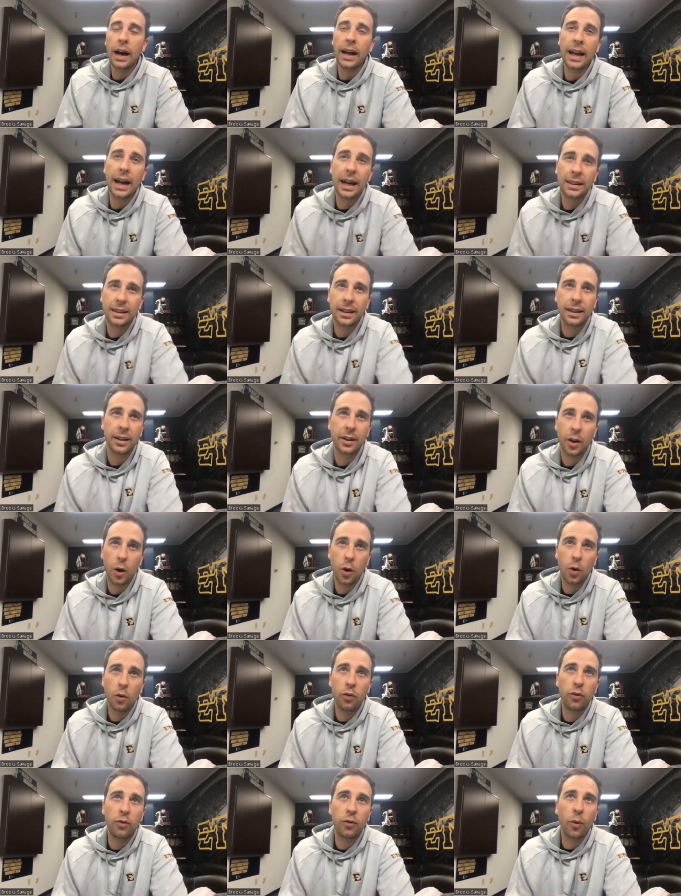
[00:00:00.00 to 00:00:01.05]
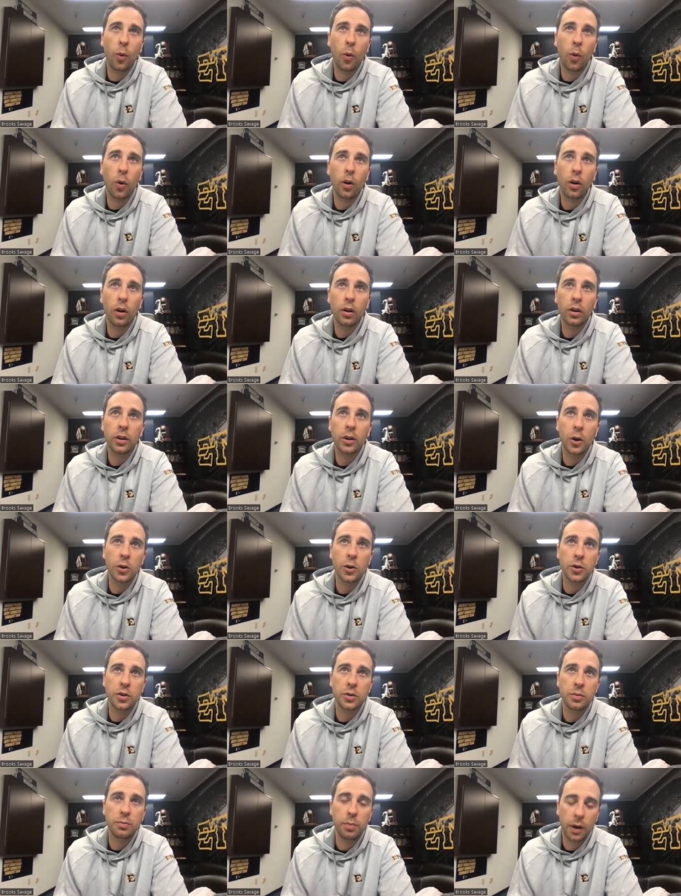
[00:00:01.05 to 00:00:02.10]
I got there in 04.
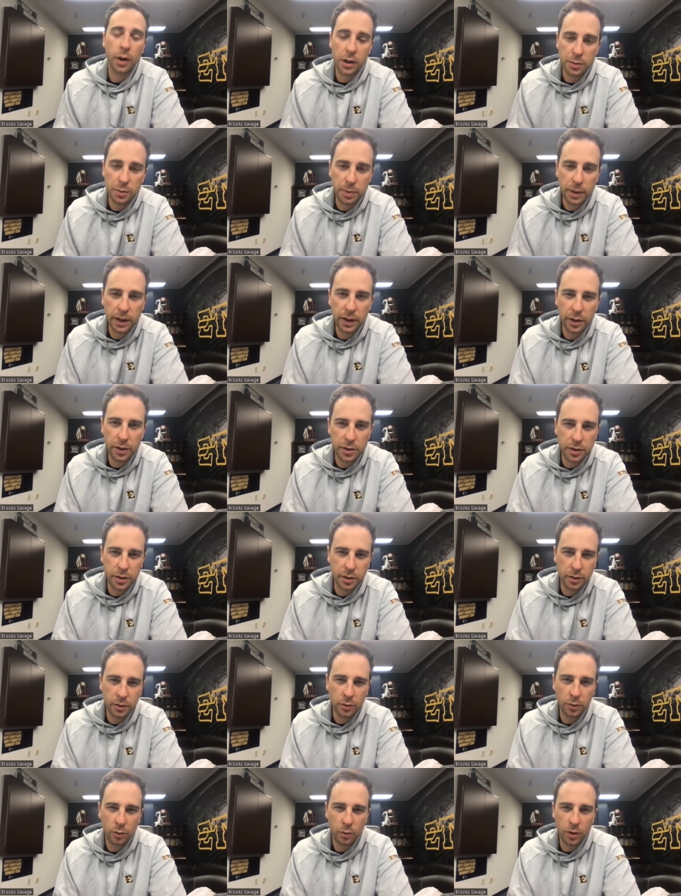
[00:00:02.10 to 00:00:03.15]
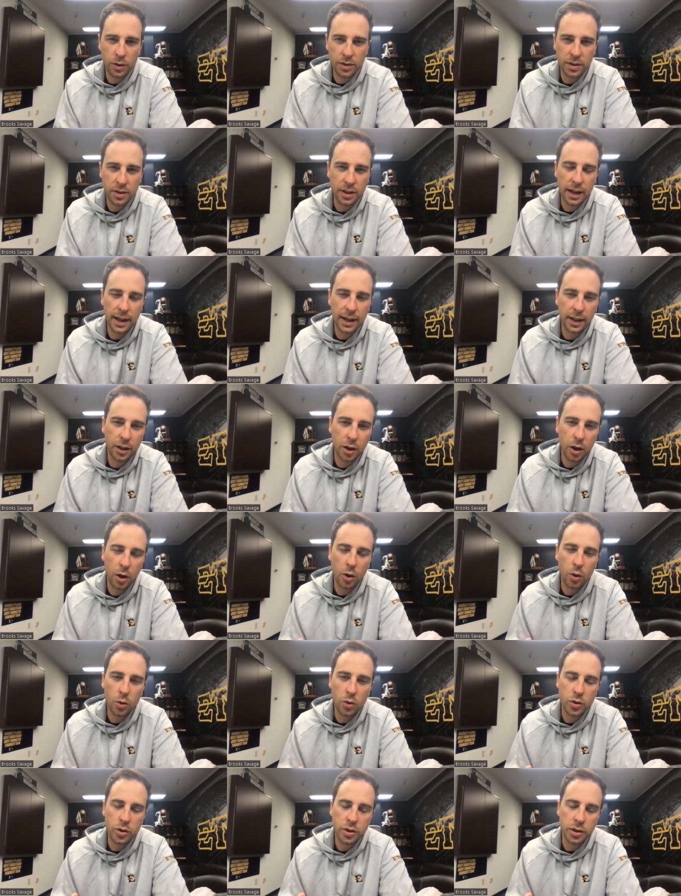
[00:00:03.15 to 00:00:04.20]
Coach Buzz Peterson was the head
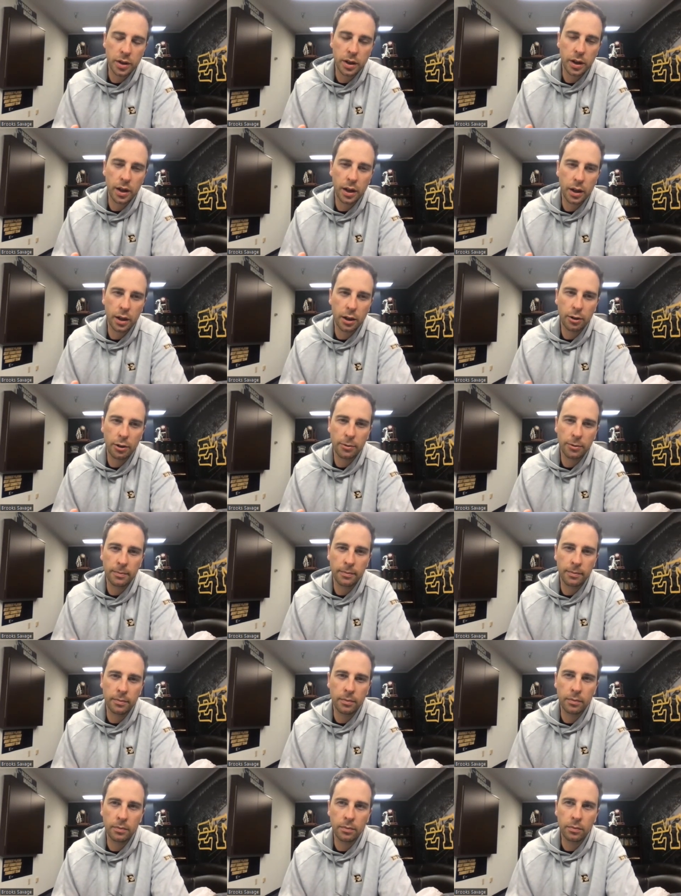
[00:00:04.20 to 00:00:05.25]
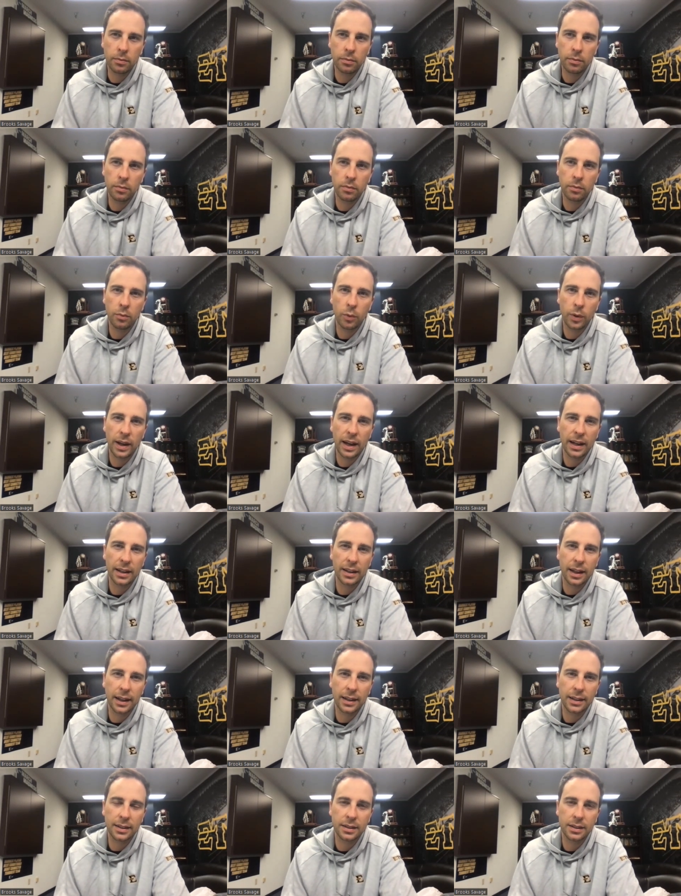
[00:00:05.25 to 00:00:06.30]
coach. Um, we had
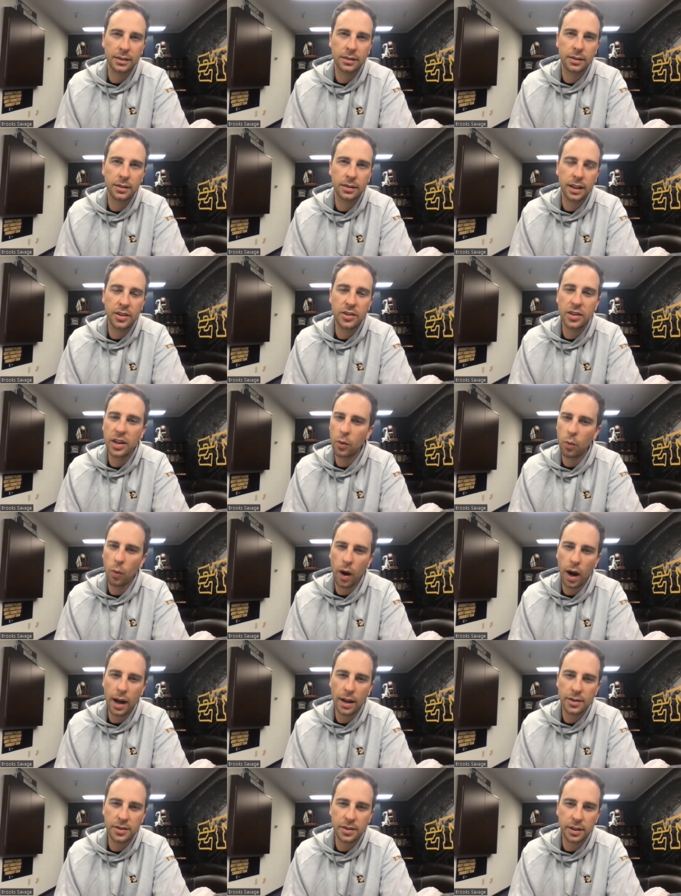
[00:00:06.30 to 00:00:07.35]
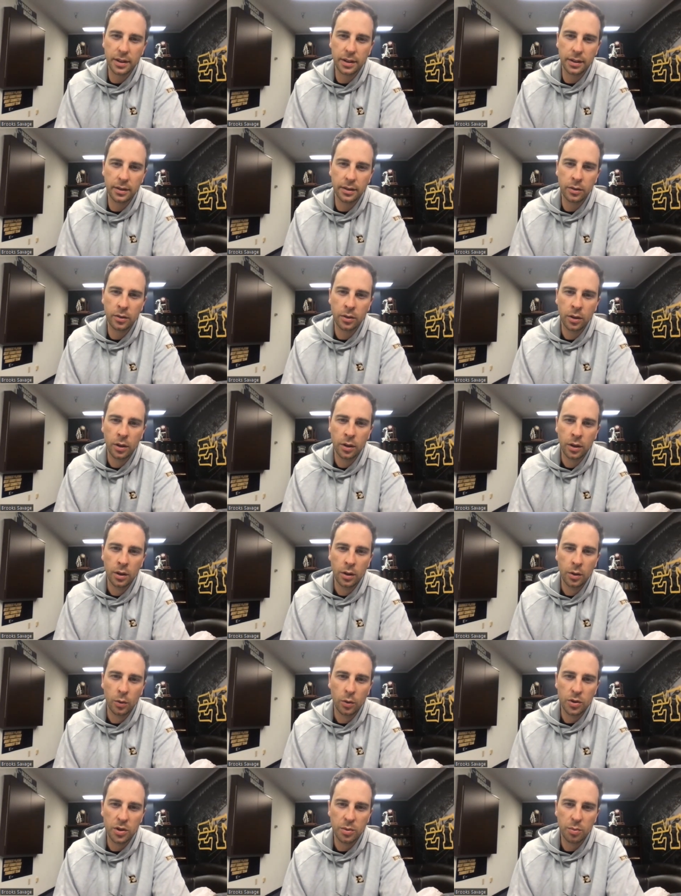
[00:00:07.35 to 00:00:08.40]
like CJ Watson
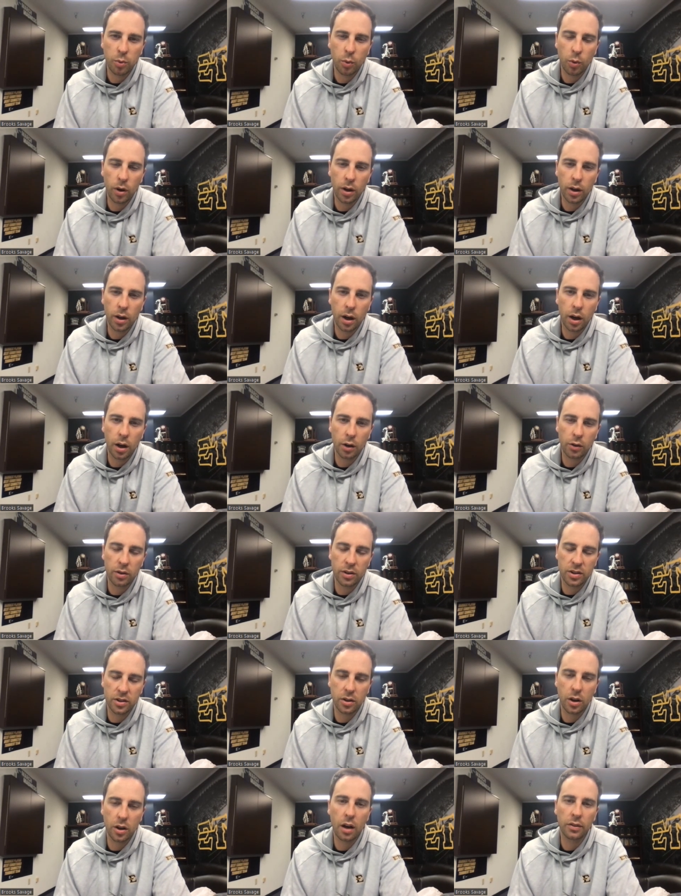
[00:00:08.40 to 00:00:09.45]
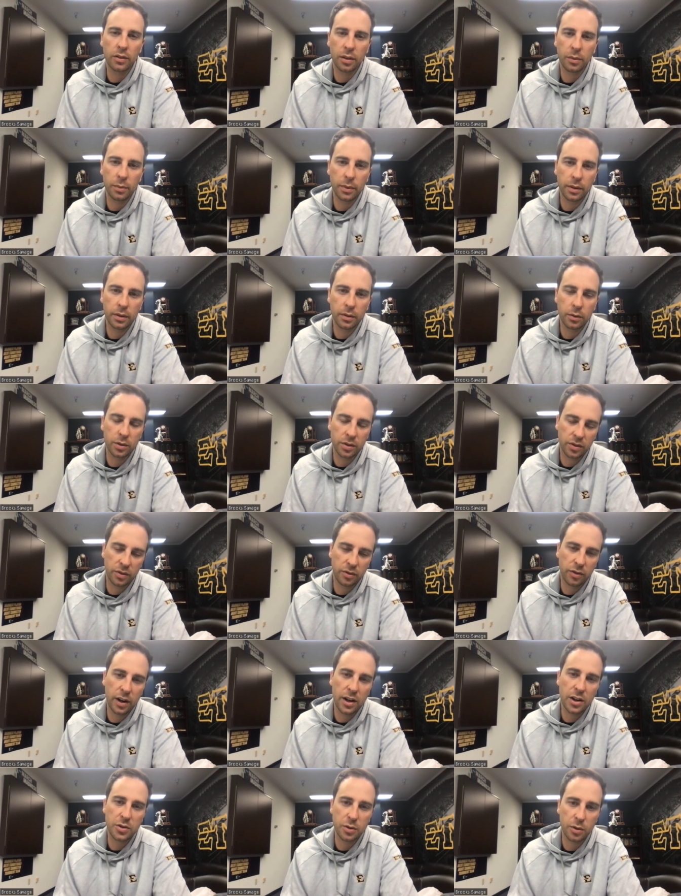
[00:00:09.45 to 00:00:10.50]
was the point guard. Chris Lofton was a
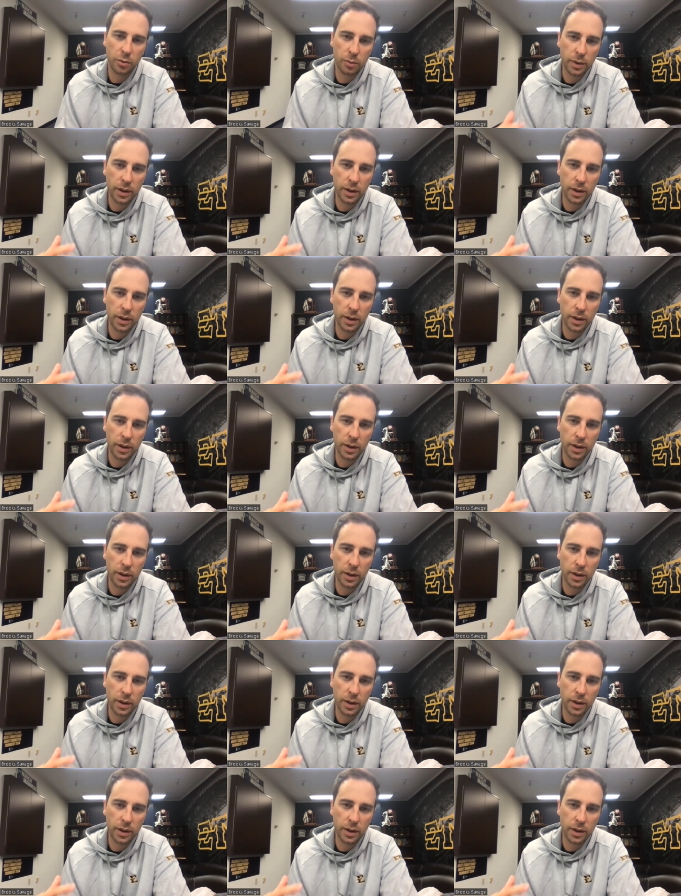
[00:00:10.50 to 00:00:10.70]
freshman.